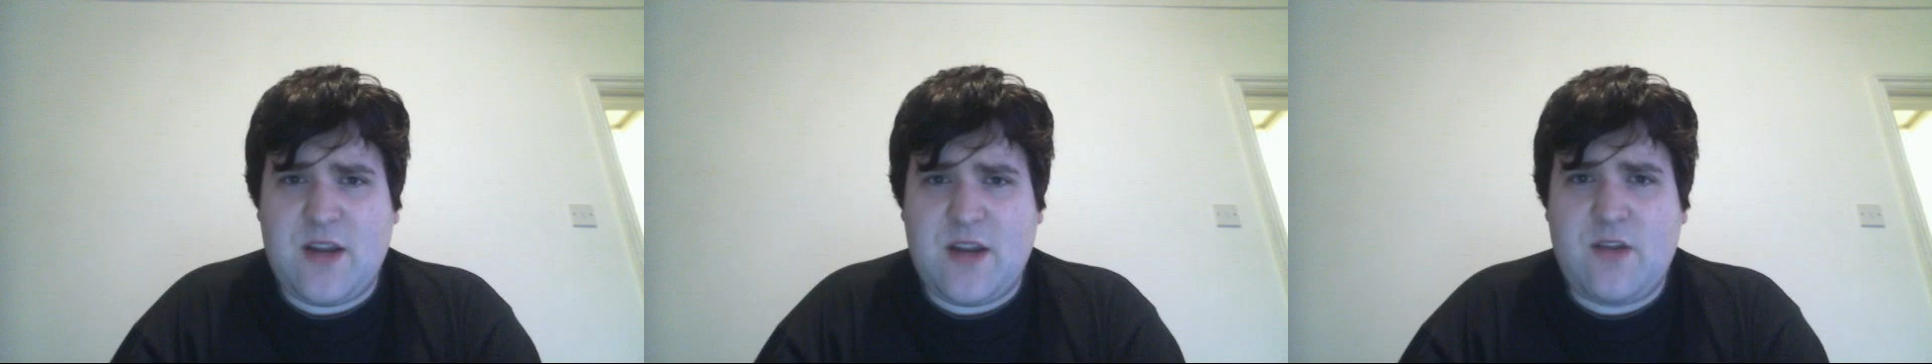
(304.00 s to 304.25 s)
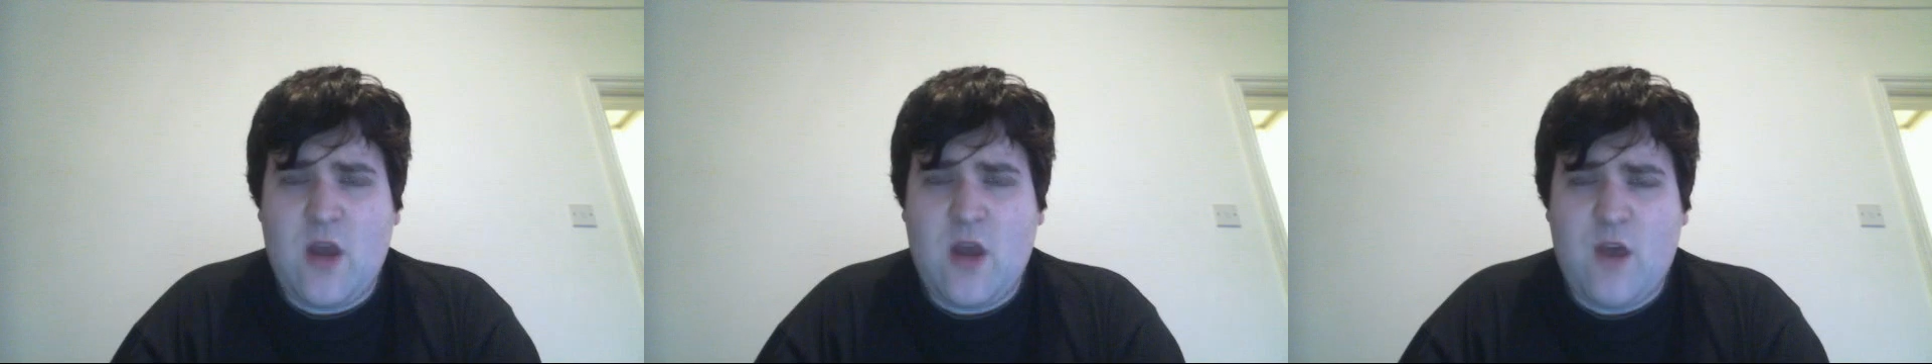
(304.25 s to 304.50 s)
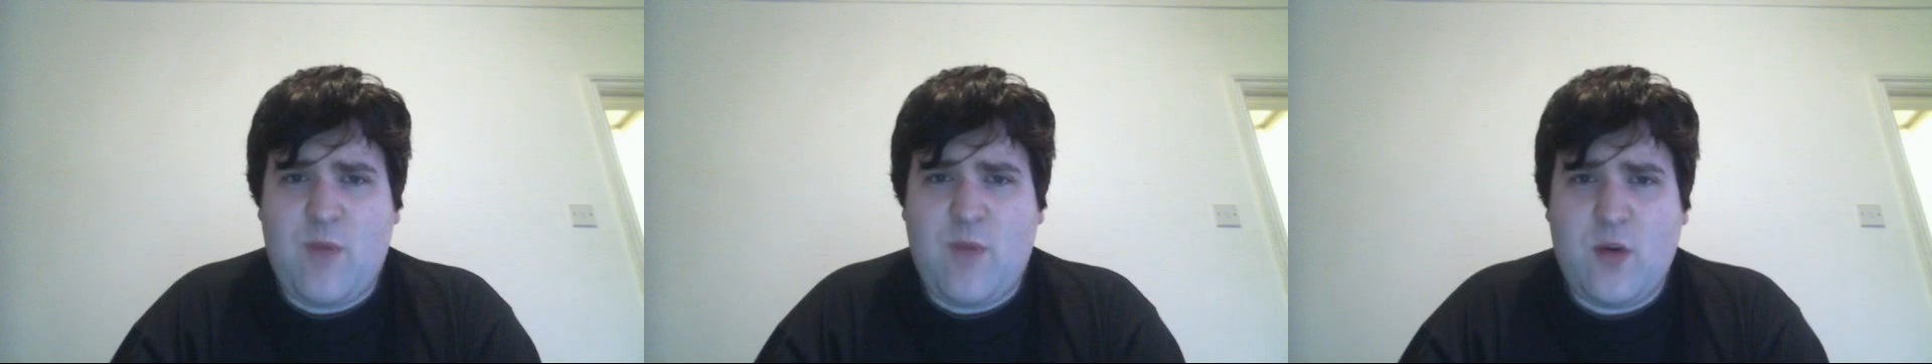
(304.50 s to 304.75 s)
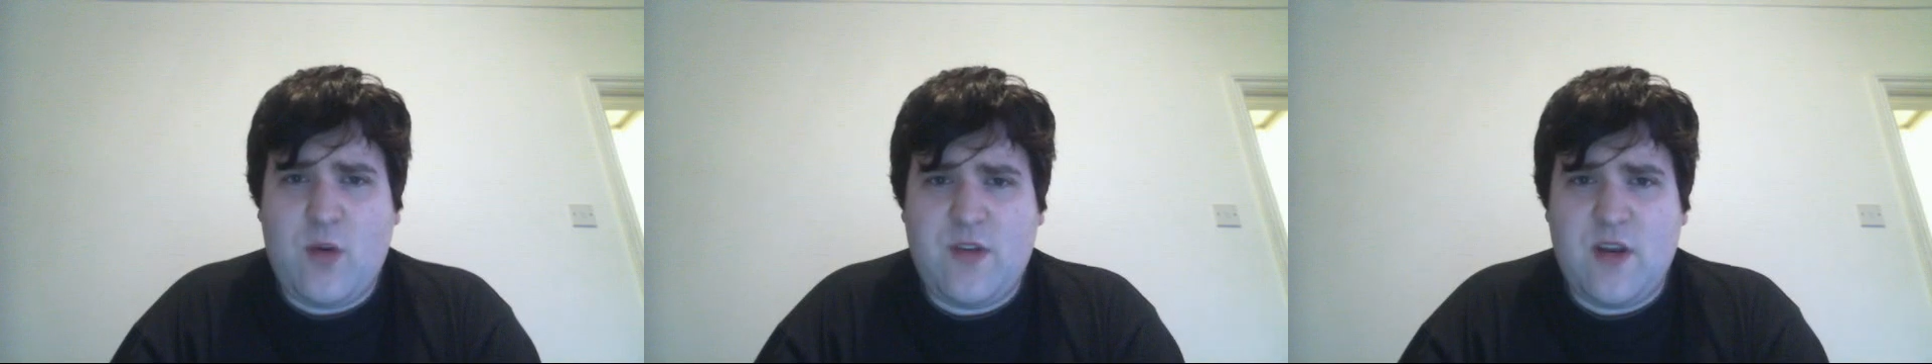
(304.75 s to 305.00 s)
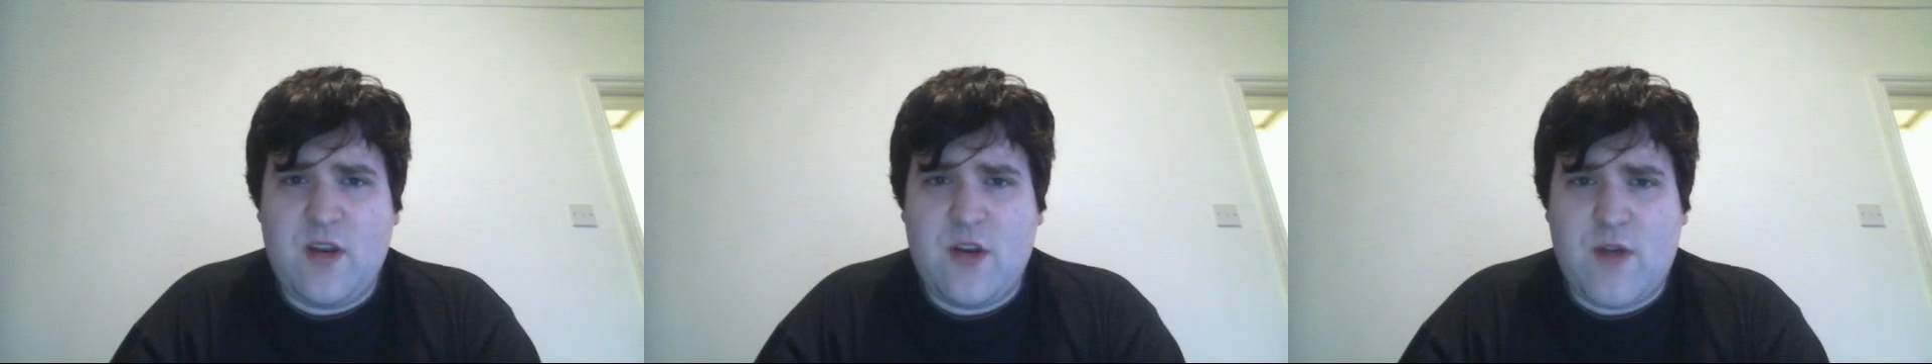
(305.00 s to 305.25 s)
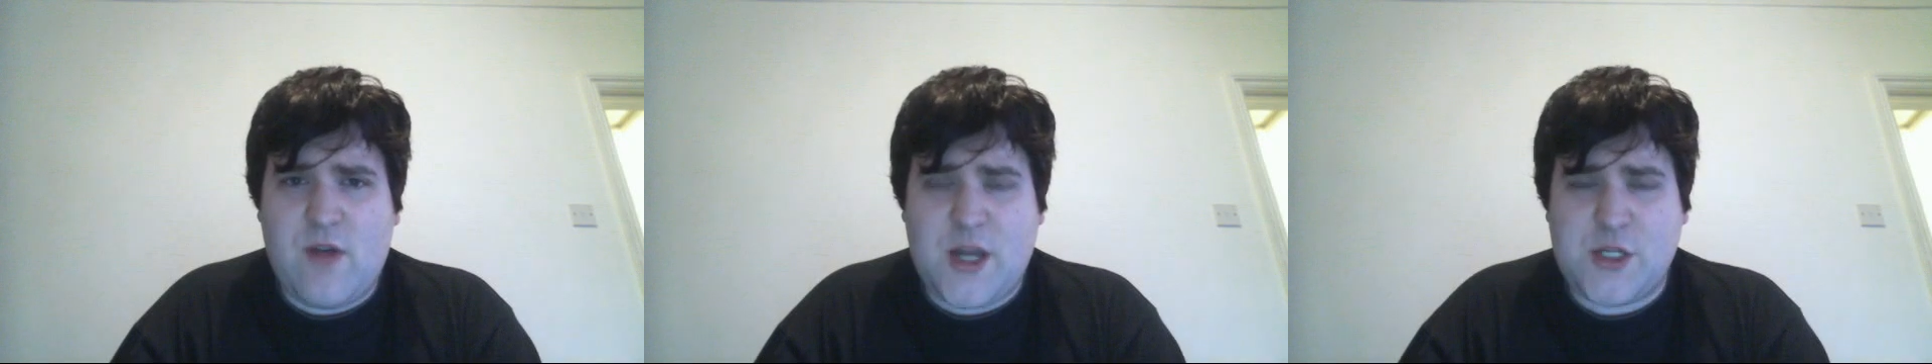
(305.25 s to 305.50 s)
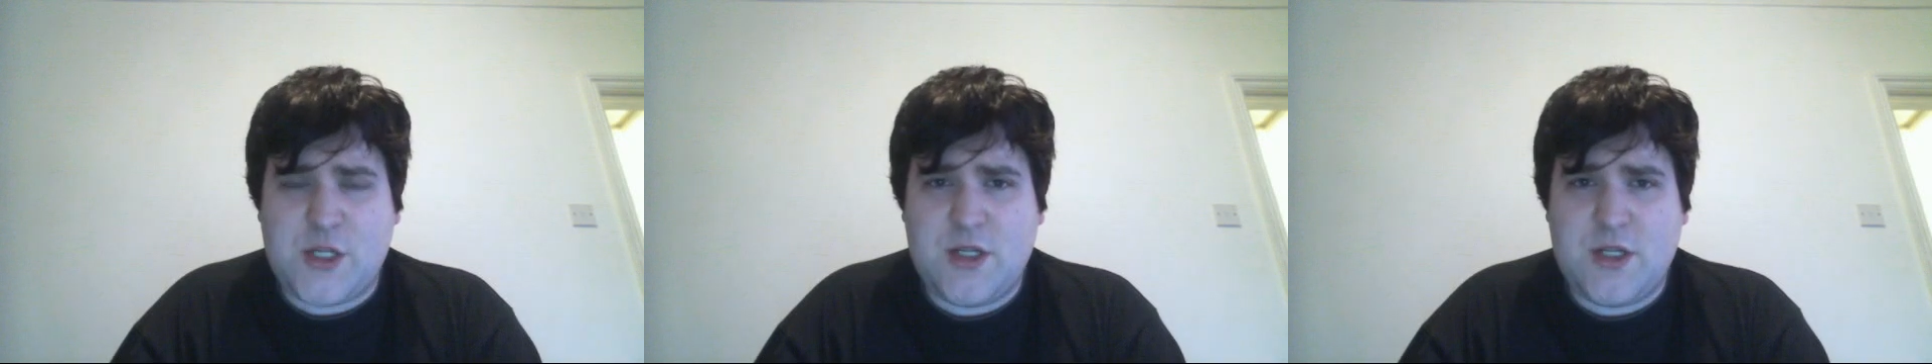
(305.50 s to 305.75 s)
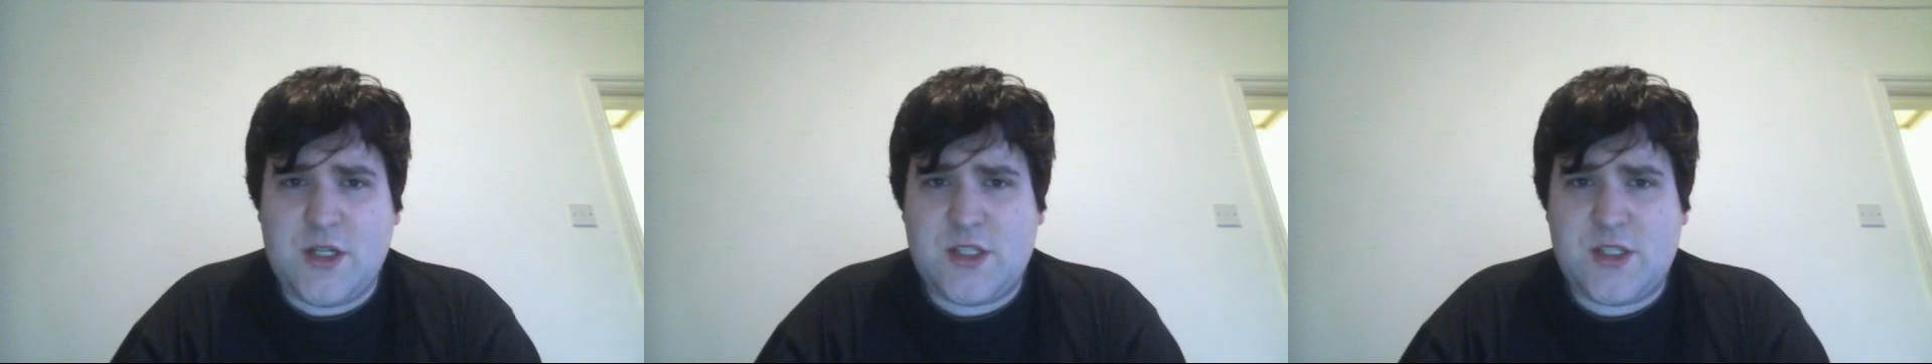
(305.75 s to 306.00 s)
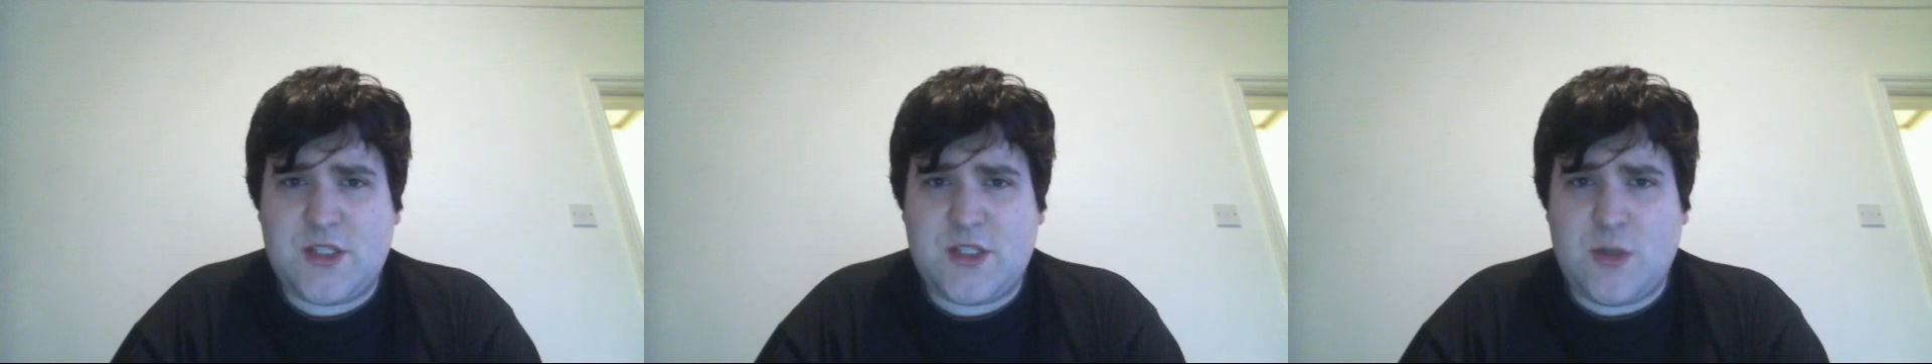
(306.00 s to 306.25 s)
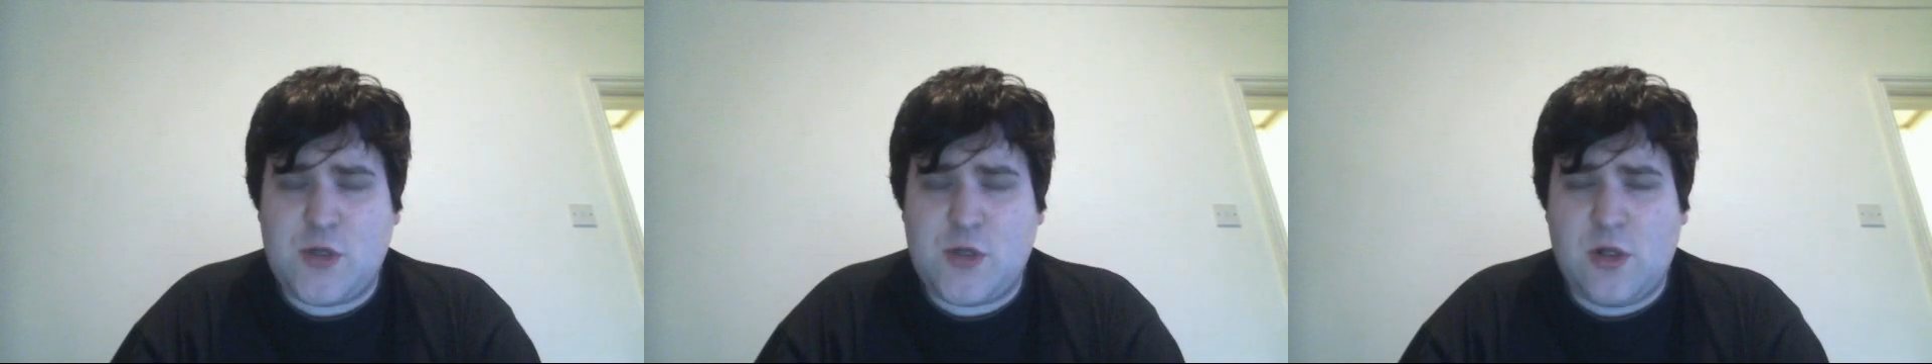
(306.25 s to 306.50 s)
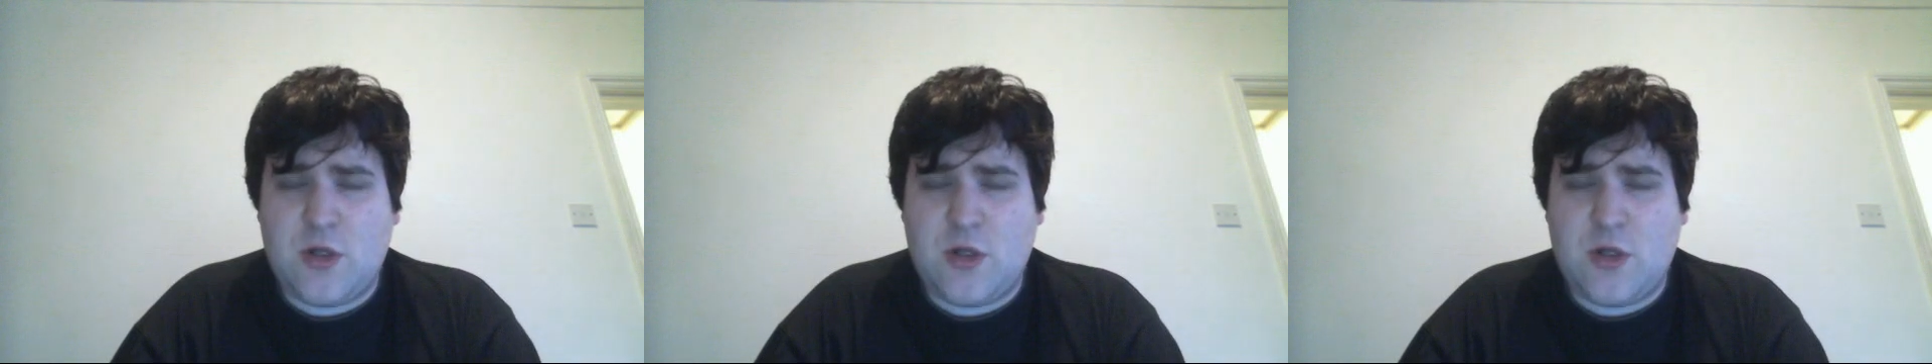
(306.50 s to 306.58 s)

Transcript: have pointed in a direction that sexual